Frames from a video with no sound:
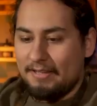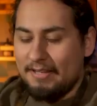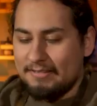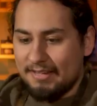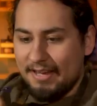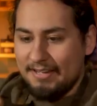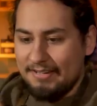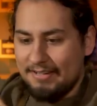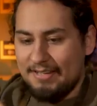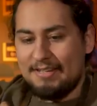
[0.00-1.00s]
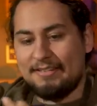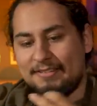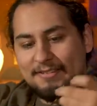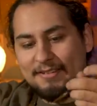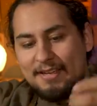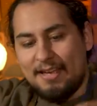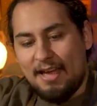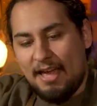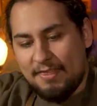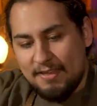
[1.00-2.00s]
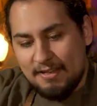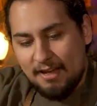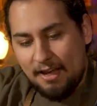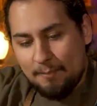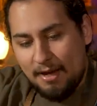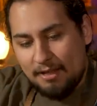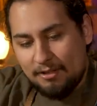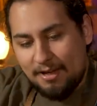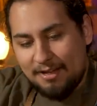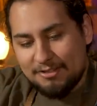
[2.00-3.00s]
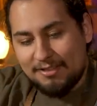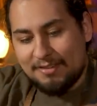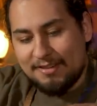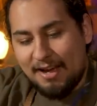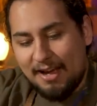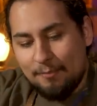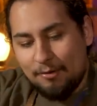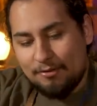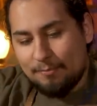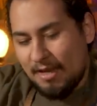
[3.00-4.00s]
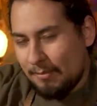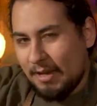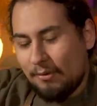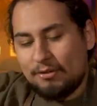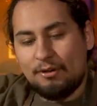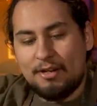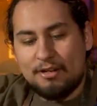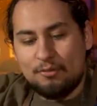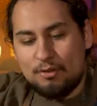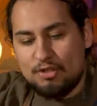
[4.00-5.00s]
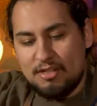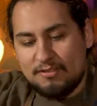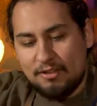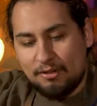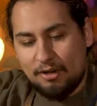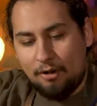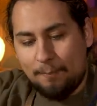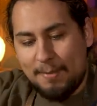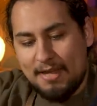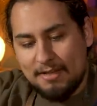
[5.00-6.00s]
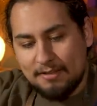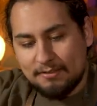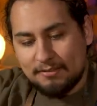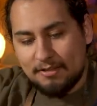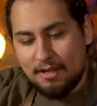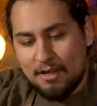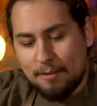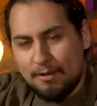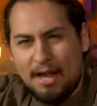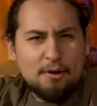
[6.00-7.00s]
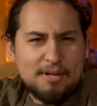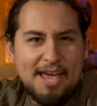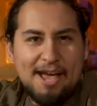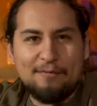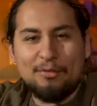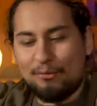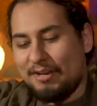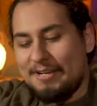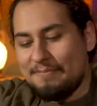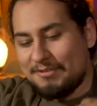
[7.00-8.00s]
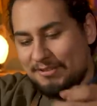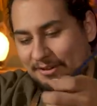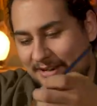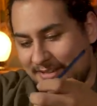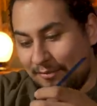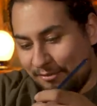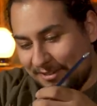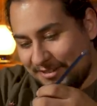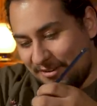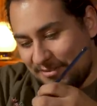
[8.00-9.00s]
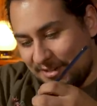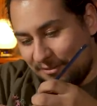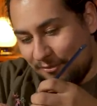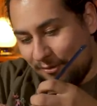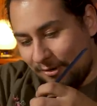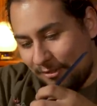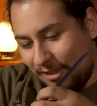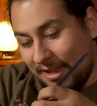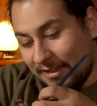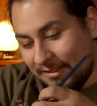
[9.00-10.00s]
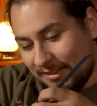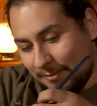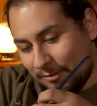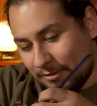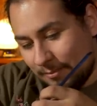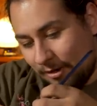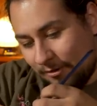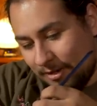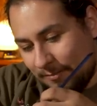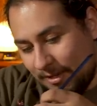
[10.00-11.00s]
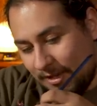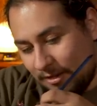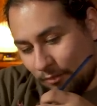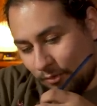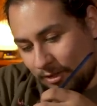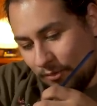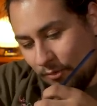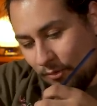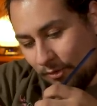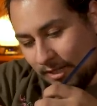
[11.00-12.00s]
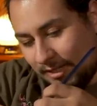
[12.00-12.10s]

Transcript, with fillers: it's kind of neat. I think my logic at the time was maybe I would turn it into a Genestealer Cult Magus, but I already have three, so I definitely don't need a fourth. And Games Workshop already made a really cool